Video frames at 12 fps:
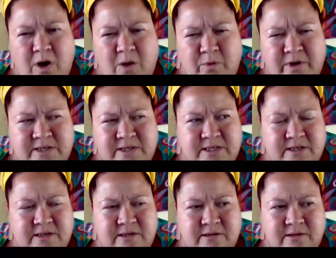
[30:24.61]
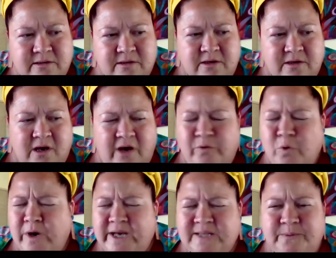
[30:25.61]
I've
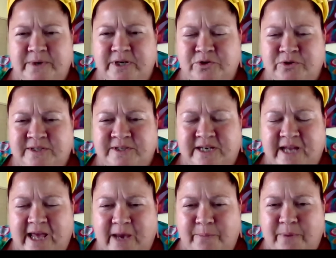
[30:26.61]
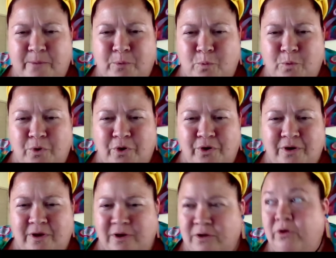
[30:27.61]
always been interested in how people work,
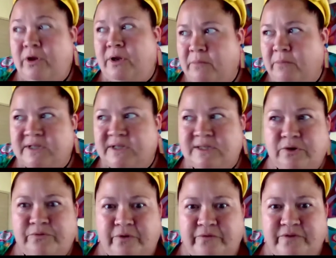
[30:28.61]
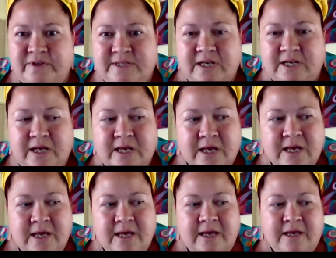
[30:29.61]
including myself, obviously, like,
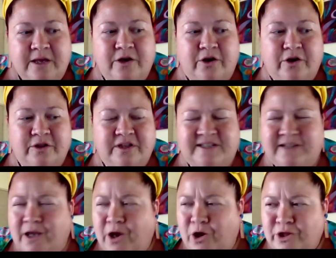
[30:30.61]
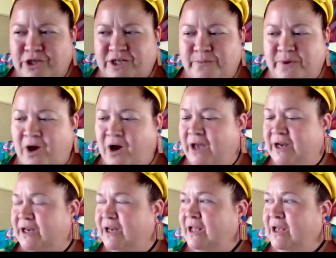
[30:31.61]
the psychology behind,
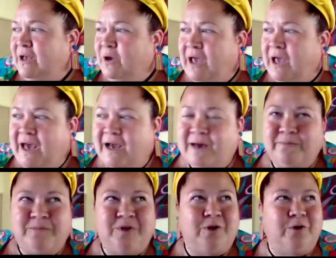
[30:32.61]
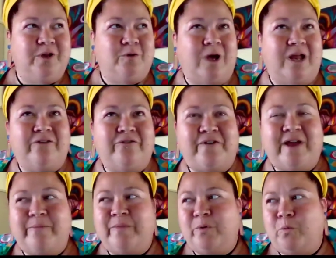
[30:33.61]
and how come, in one
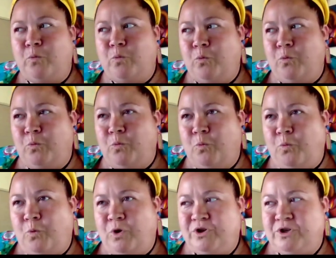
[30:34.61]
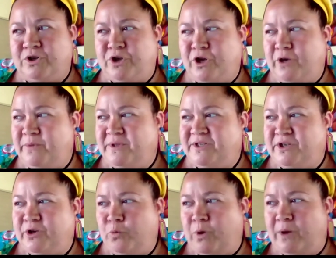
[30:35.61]
family, what determines,
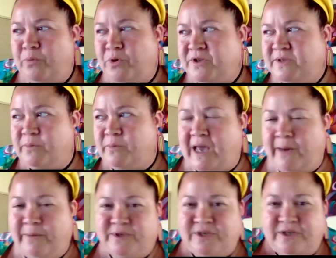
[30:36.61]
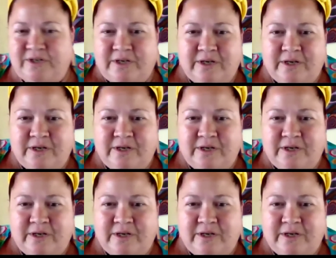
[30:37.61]
one person being able to